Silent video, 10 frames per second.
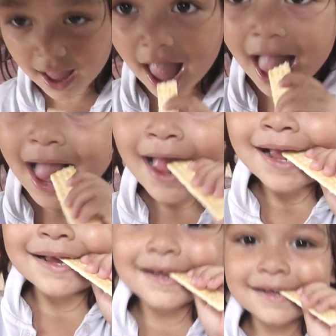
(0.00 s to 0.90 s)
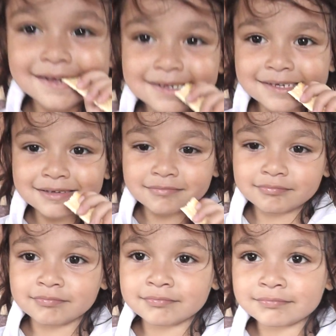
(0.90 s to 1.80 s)
Yummy, yummy, yum. Are you
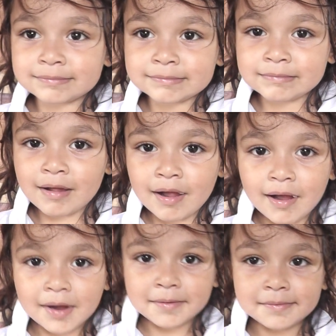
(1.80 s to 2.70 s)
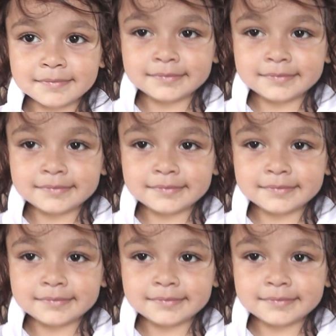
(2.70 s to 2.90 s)
hungry? Hungry?